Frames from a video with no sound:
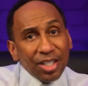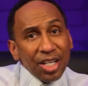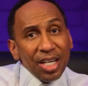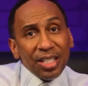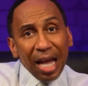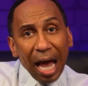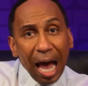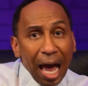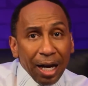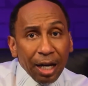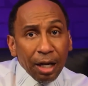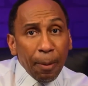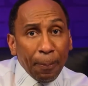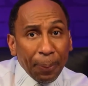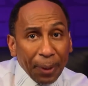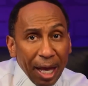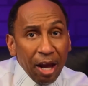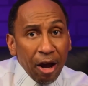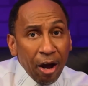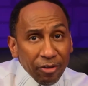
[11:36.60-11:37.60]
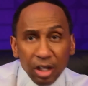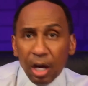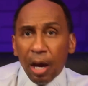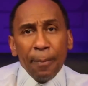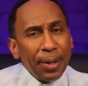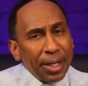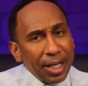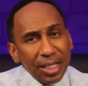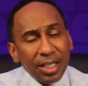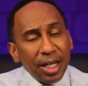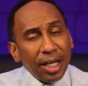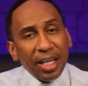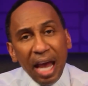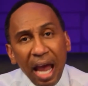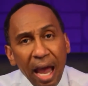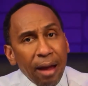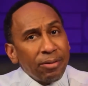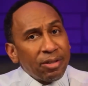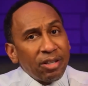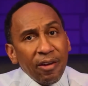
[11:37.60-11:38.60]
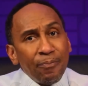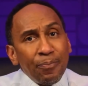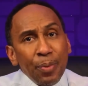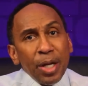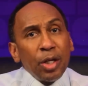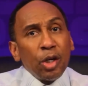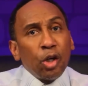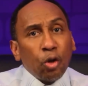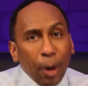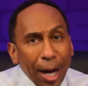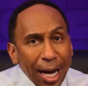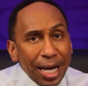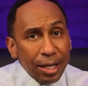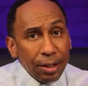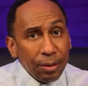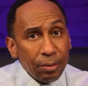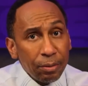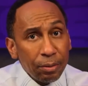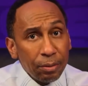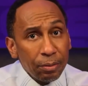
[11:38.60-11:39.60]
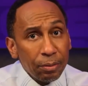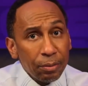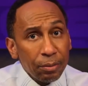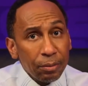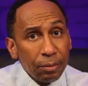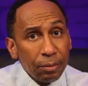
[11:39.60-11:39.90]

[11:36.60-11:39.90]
A rising tide lifts all boats, he reiterated.